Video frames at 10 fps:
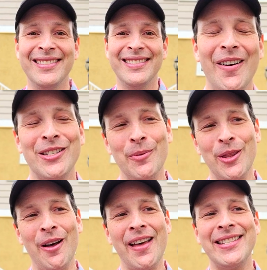All right, so
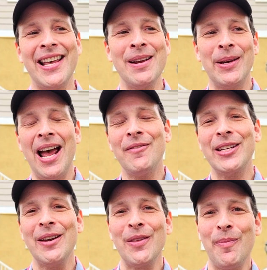with all that said, I'm gonna have
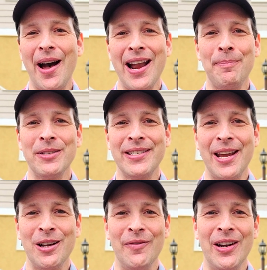to give the Pineapple
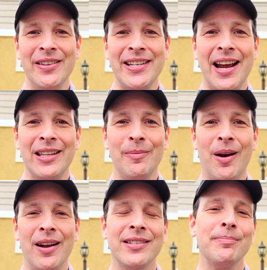Shake over here at Jack in the
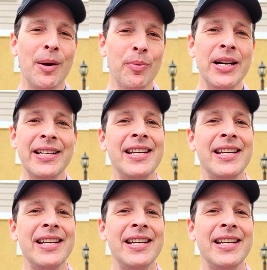Box a pretty